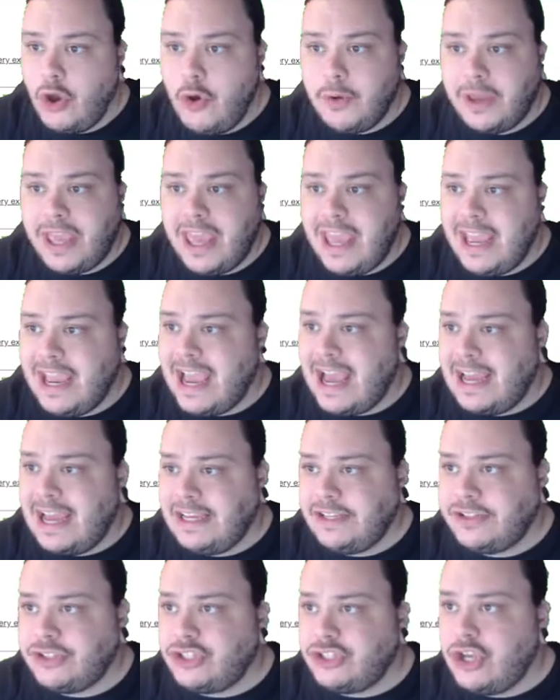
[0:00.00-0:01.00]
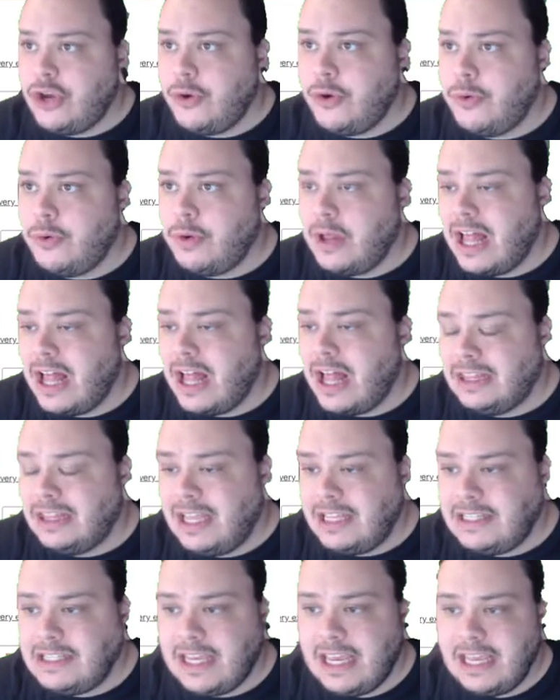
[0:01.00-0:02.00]
Okay, guys, so
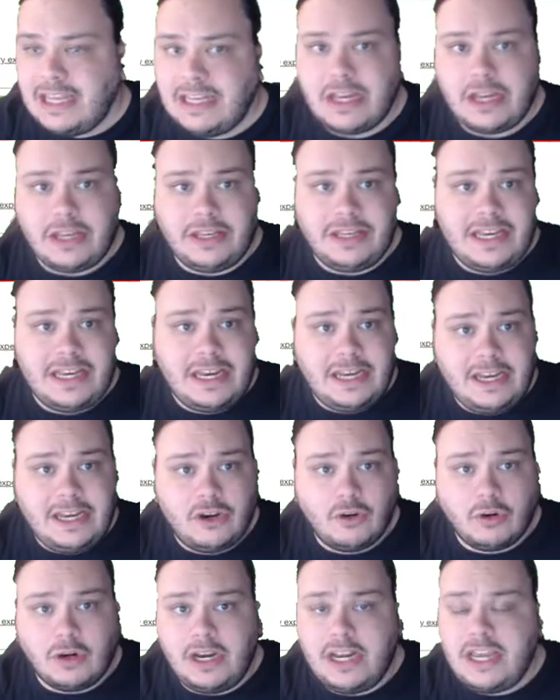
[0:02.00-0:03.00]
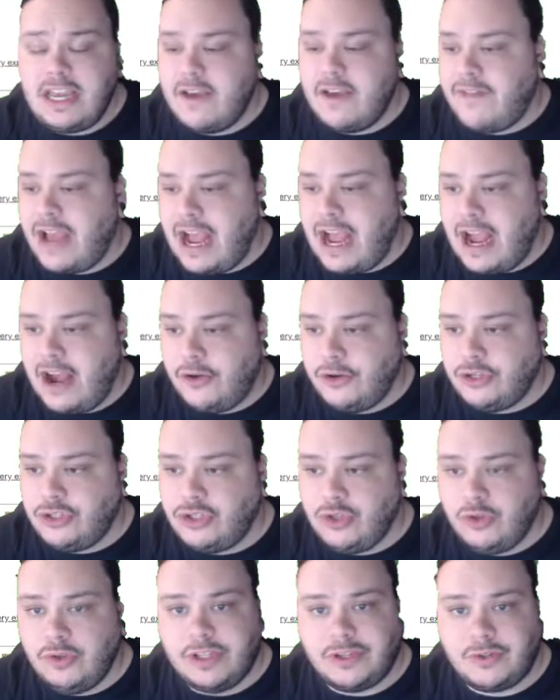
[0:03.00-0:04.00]
let's get into the nitty gritty of how to
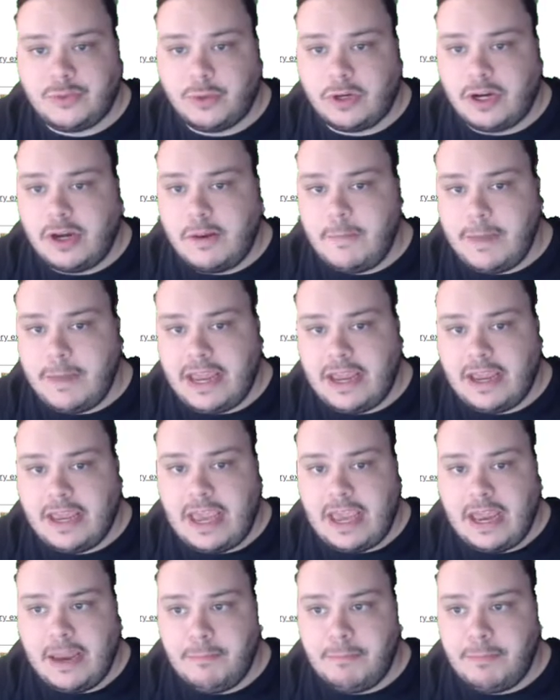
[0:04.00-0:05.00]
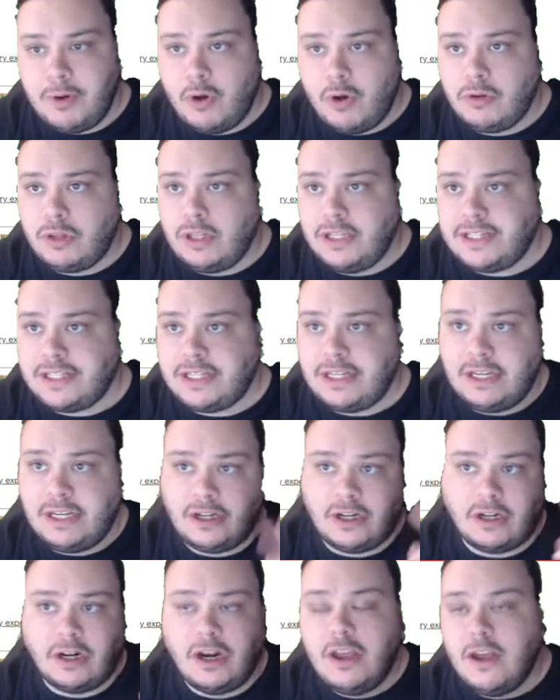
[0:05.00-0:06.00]
do this. We're going to make a bulk list
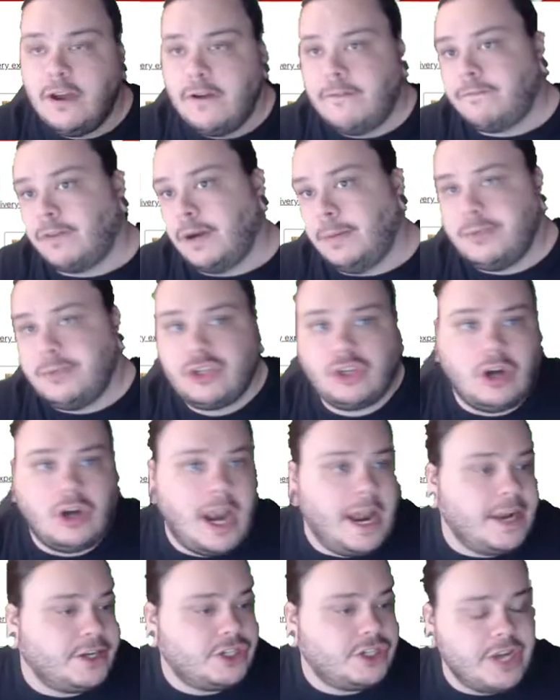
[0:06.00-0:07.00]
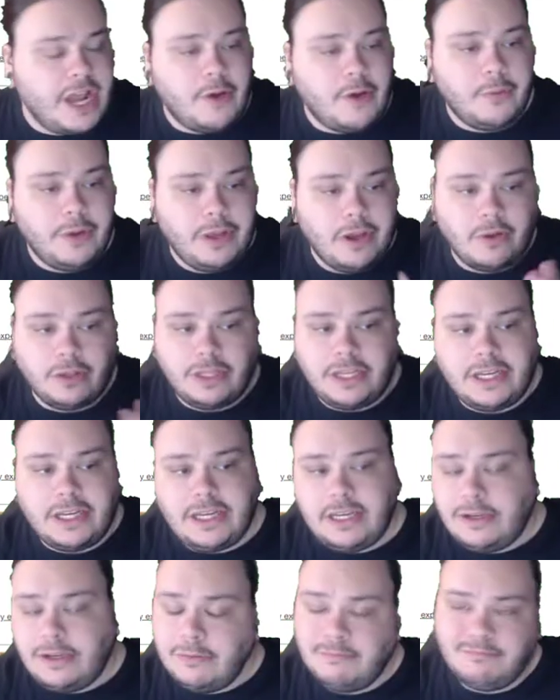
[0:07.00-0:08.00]
here from scratch. Now, we only
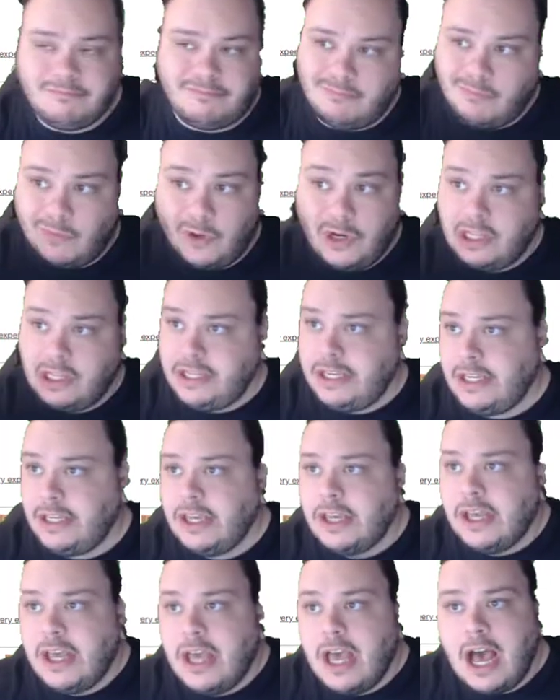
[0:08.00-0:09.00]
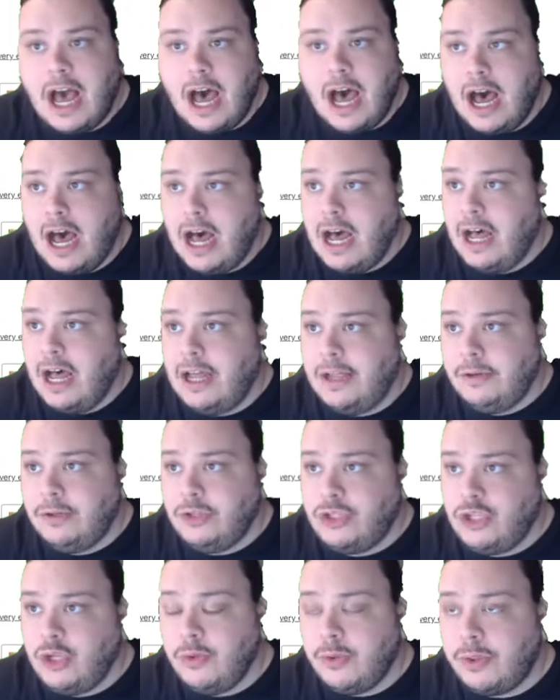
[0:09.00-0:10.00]
need really uh,
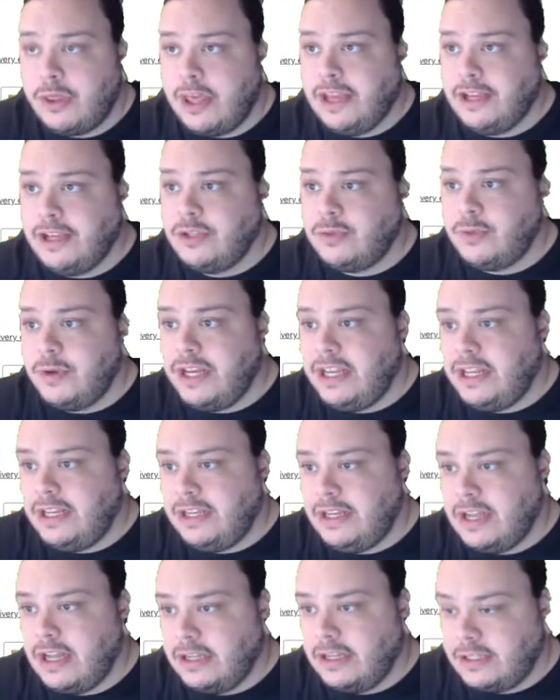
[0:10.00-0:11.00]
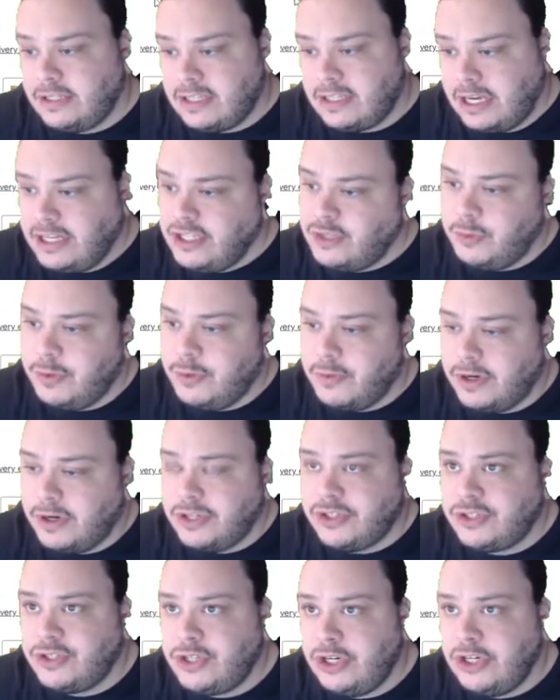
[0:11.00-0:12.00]
two things. We need sites we want to
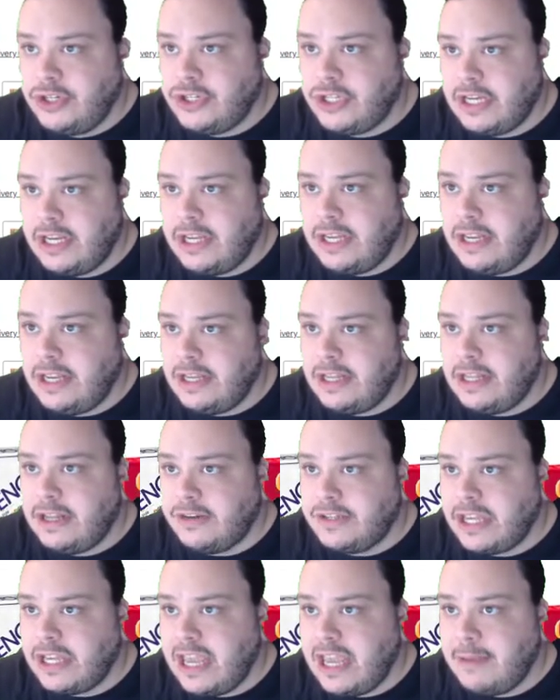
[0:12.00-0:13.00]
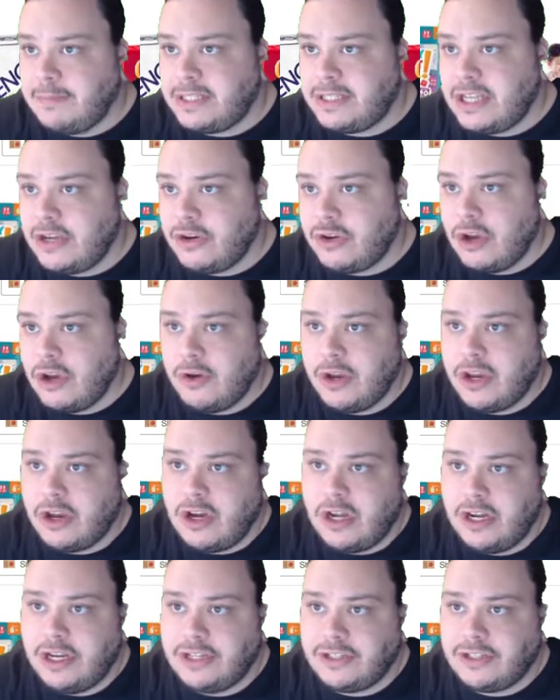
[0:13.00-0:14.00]
search, and there's a game sale going
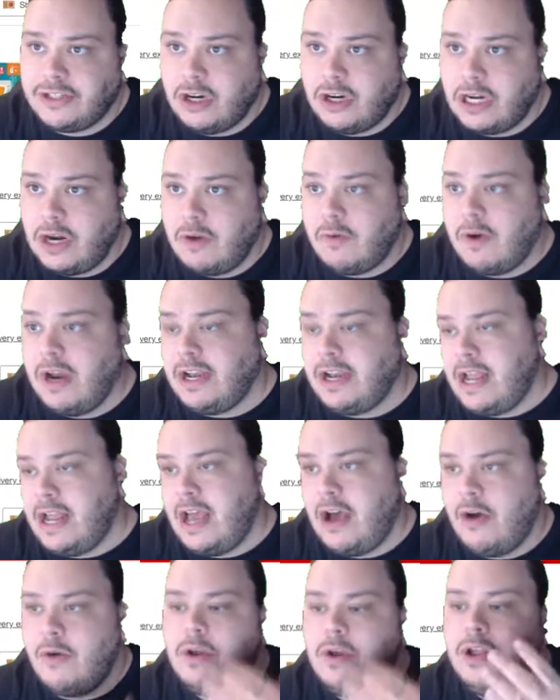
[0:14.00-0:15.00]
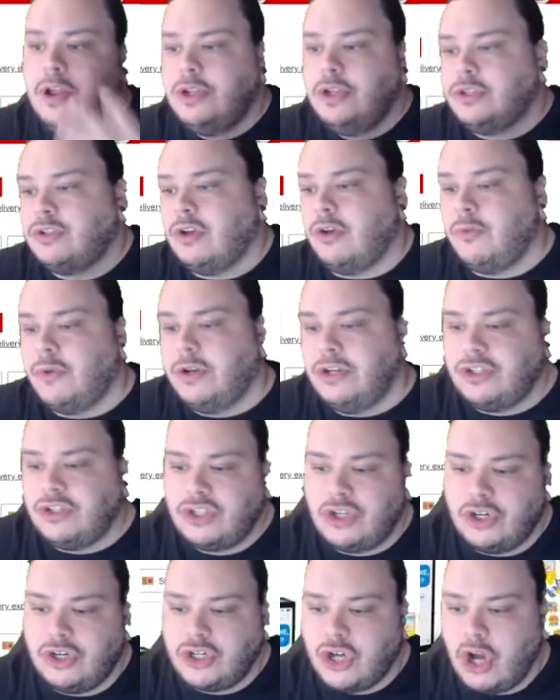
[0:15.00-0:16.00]
on at Target right now, so I want to
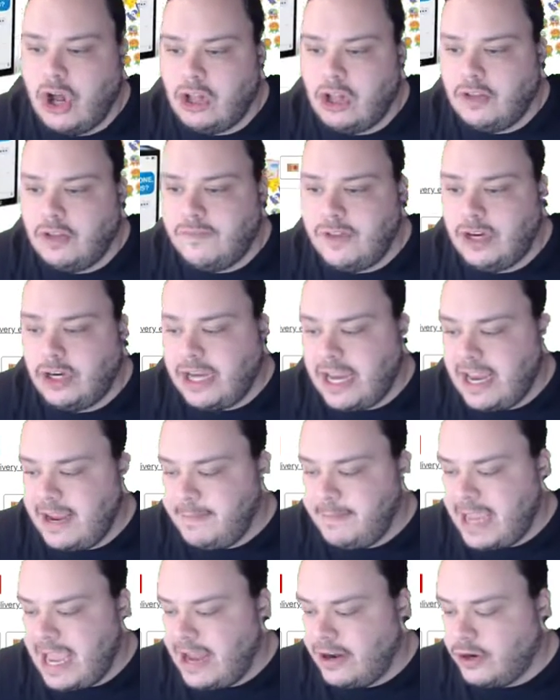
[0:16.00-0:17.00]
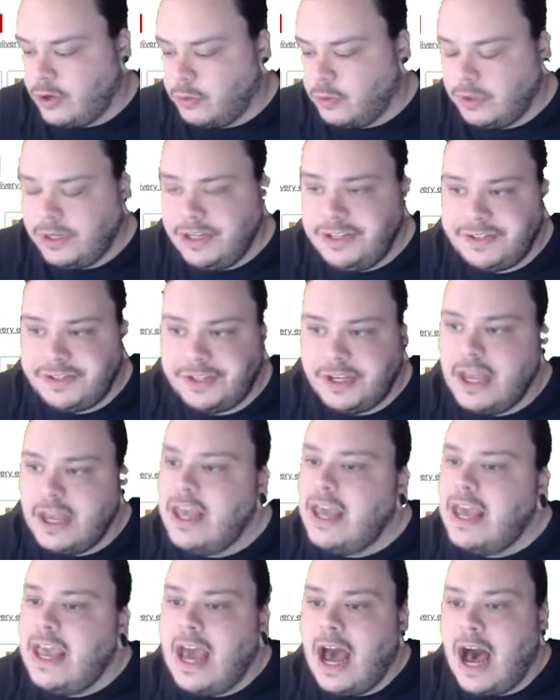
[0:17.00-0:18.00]
search all of their game categories.
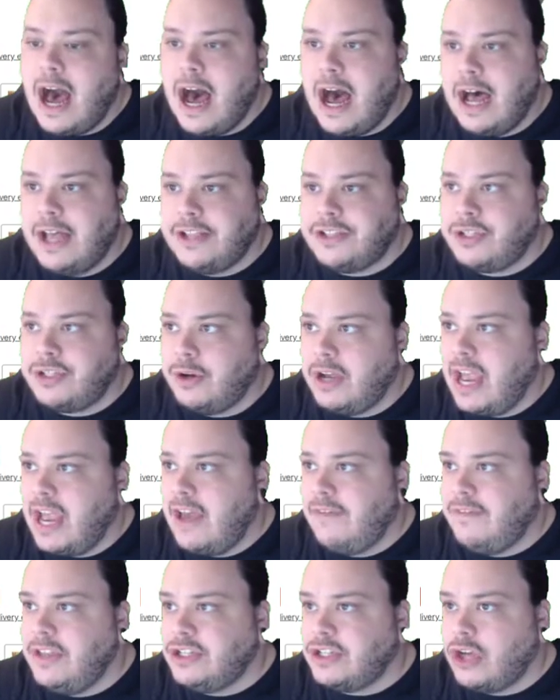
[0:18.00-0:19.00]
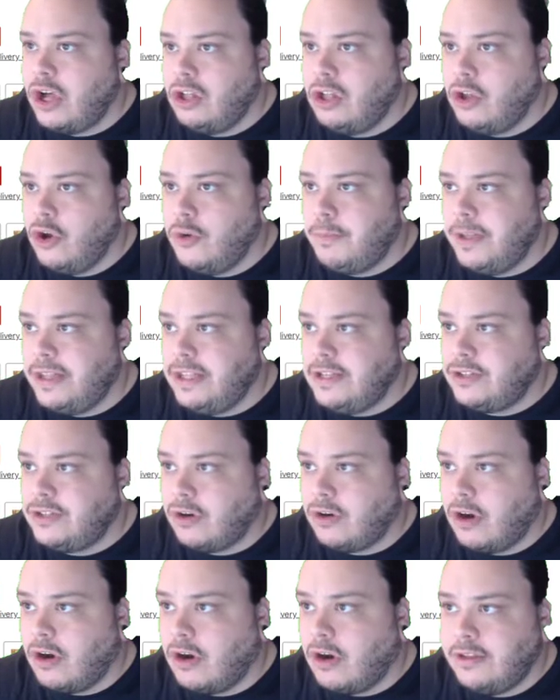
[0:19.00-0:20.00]
Uh, so I have these all open. These are
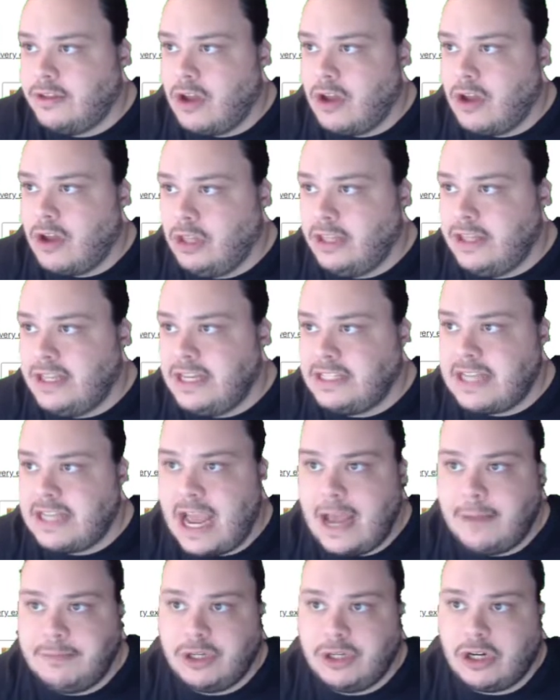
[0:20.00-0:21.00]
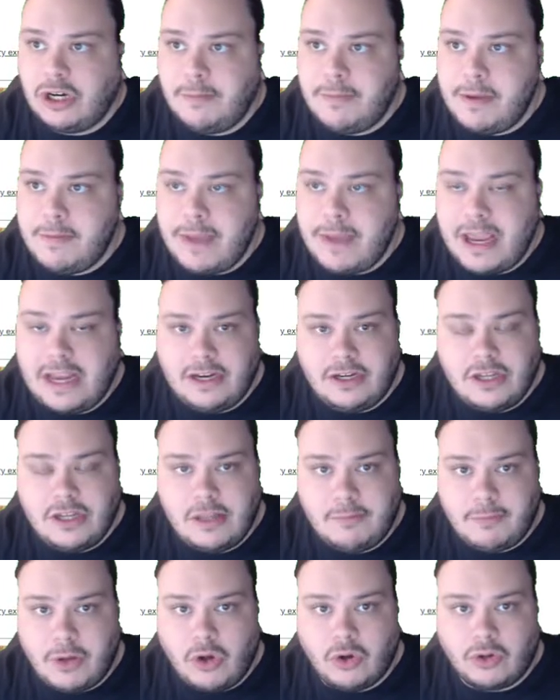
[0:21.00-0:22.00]
all all of these tabs are going to be made into the
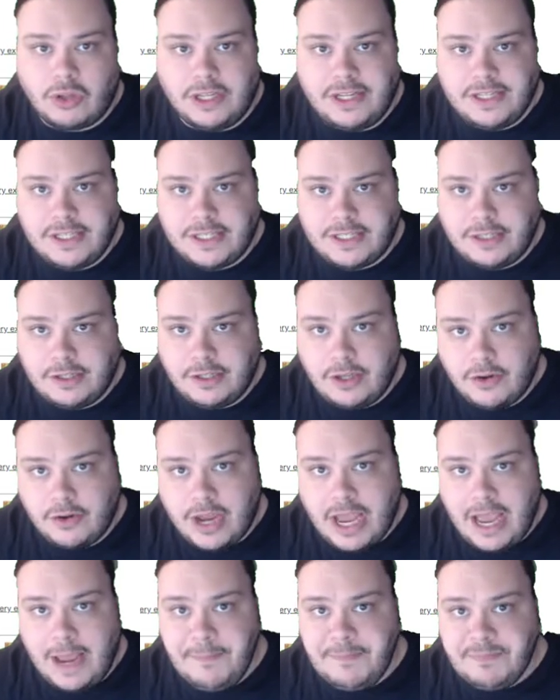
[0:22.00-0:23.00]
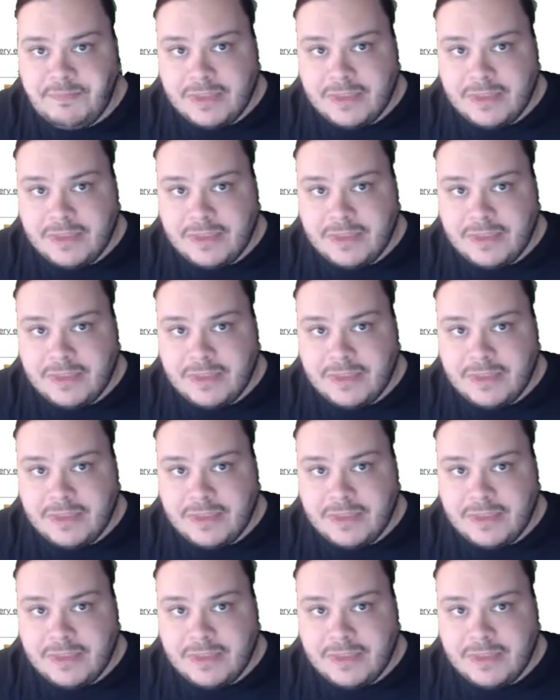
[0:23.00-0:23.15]
bulk list. Okay,